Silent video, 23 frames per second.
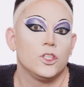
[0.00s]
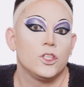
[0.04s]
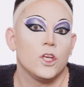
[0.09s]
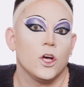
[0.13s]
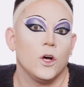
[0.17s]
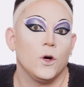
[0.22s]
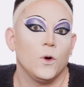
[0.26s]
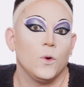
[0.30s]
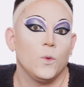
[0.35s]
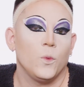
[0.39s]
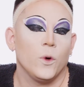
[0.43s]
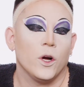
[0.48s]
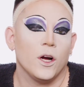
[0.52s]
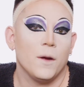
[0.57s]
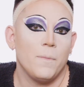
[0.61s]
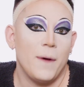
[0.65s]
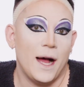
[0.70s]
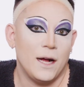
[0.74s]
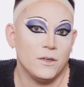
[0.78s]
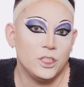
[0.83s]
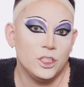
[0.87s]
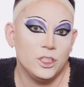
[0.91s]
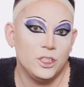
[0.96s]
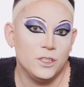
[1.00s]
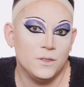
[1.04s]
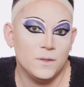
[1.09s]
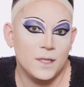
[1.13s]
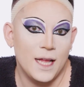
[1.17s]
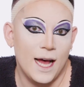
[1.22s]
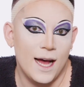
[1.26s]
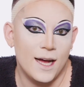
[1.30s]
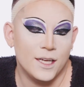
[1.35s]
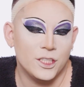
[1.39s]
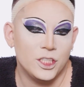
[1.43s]
So we're about to do
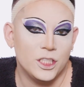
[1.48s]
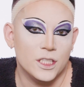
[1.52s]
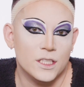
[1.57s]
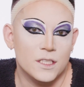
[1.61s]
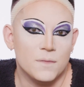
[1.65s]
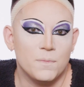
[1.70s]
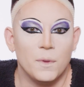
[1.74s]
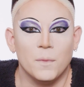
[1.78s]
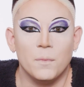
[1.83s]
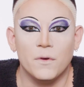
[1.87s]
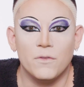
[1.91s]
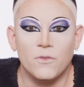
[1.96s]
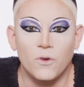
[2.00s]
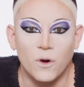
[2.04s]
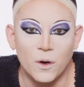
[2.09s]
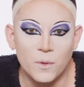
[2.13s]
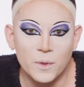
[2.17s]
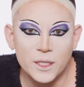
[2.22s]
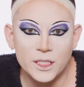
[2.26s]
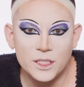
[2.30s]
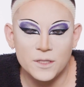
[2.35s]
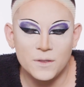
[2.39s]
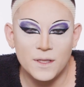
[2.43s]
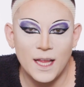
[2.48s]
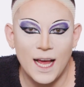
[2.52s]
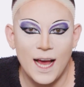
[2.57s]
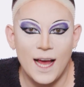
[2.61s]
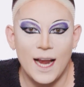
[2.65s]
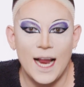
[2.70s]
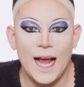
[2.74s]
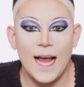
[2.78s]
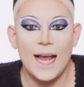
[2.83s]
lashes, but before we do that,